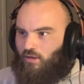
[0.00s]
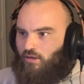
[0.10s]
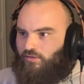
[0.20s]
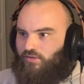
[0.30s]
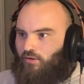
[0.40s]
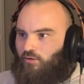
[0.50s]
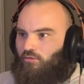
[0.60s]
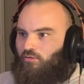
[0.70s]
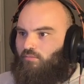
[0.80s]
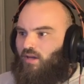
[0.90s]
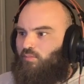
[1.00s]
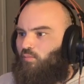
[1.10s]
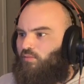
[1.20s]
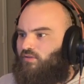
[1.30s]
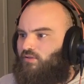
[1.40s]
So maybe
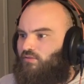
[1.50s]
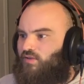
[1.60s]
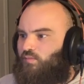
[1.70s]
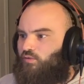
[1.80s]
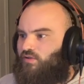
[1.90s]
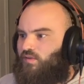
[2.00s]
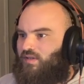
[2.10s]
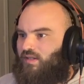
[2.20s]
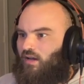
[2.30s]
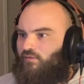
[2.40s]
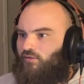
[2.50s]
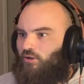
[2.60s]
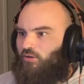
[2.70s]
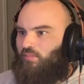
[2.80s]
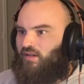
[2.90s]
what we'll do is we'll just use the
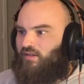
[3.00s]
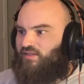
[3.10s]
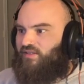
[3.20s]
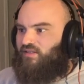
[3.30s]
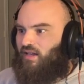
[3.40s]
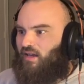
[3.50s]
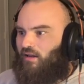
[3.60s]
envelope, but instead